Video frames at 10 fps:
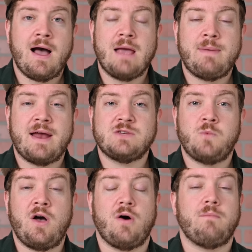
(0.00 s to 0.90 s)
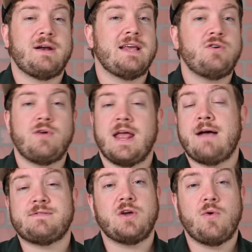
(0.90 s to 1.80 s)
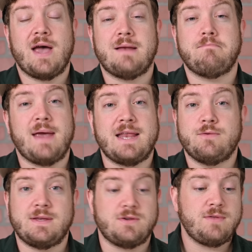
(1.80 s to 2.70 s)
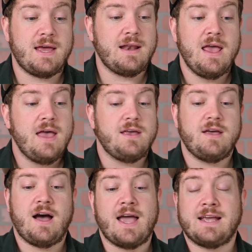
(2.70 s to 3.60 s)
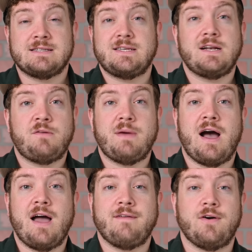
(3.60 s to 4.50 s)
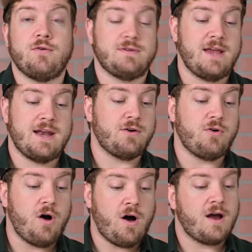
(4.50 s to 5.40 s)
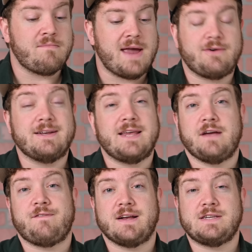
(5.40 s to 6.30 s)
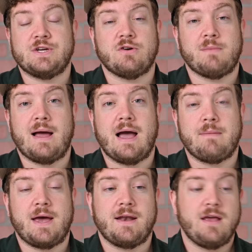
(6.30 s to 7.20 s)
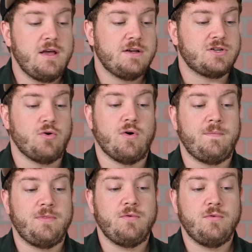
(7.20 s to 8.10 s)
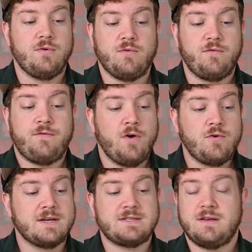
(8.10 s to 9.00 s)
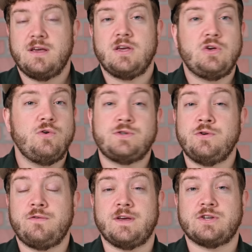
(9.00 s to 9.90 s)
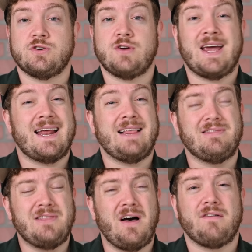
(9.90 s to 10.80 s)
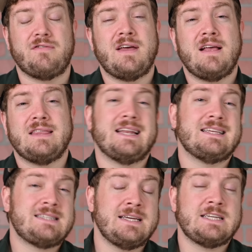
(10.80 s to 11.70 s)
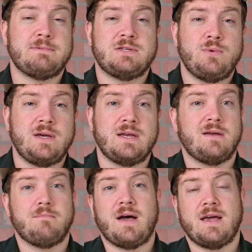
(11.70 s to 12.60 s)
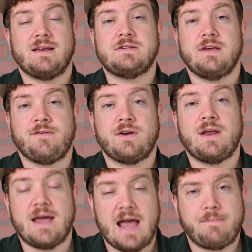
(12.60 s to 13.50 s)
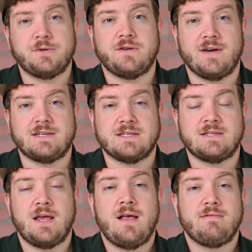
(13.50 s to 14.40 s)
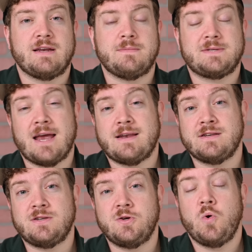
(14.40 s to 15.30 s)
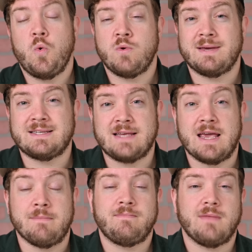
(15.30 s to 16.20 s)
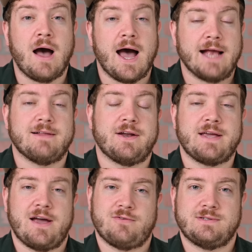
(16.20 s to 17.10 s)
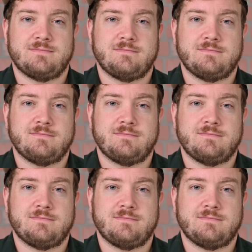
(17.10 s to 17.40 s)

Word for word: iPad as well, but I don't have to go ahead and manually do that. I can set it on my iPhone and it'll automatically take effect here on my iPad. So focus, huge new feature, and I love that it syncs between my different Apple devices that I'm signed into with my same iCloud account.